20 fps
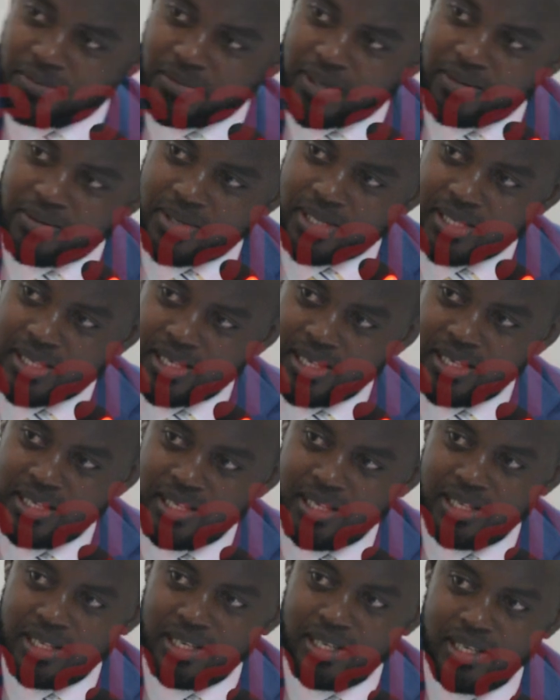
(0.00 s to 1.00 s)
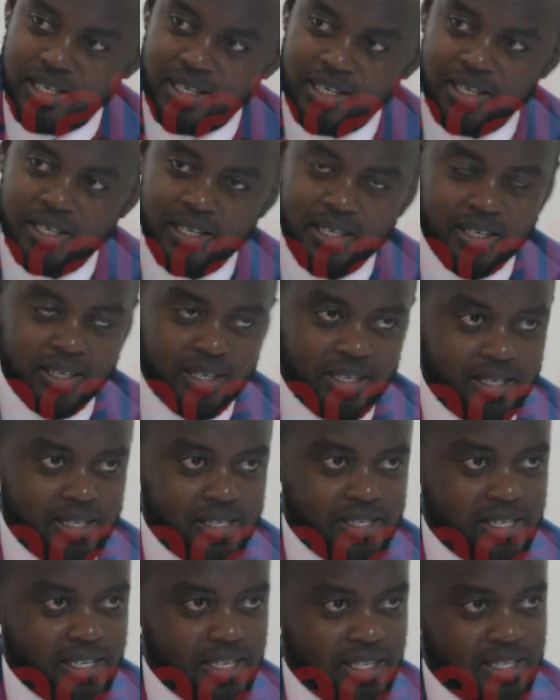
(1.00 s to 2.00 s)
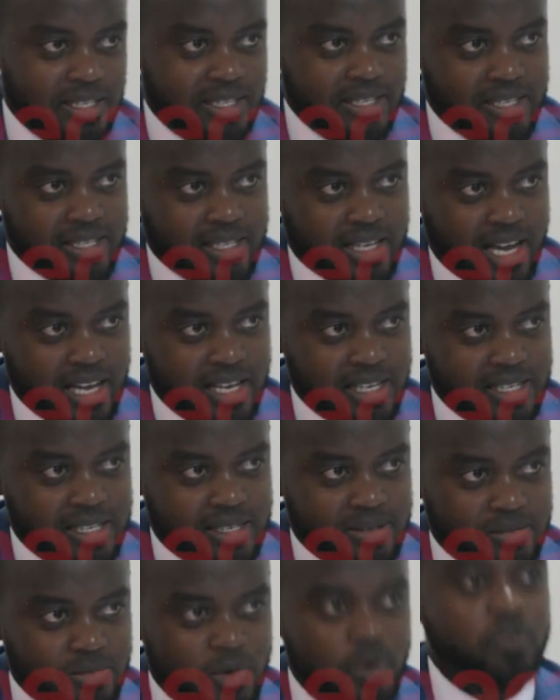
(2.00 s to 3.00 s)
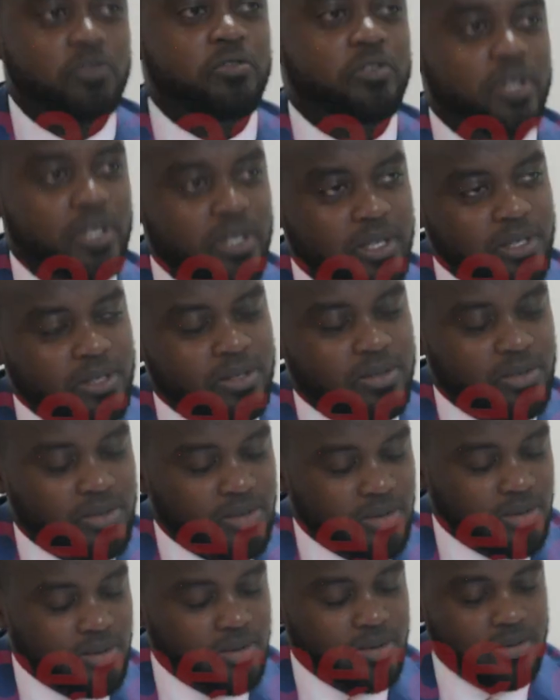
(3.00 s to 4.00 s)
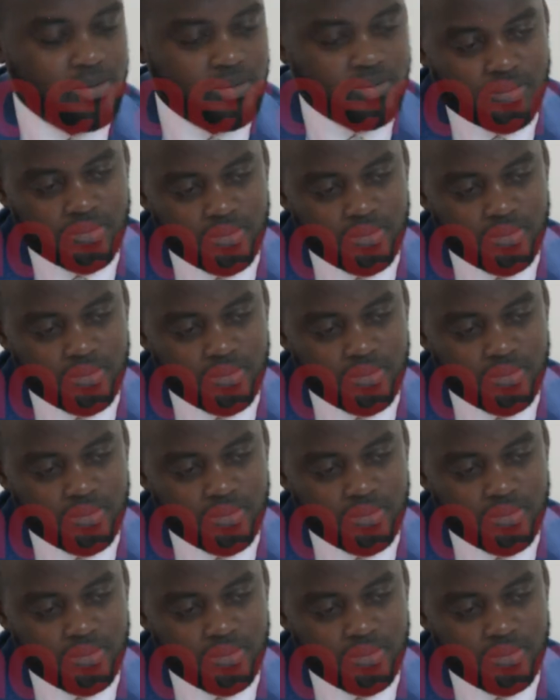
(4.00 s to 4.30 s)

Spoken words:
Mwebesa, he said this guy is moving, so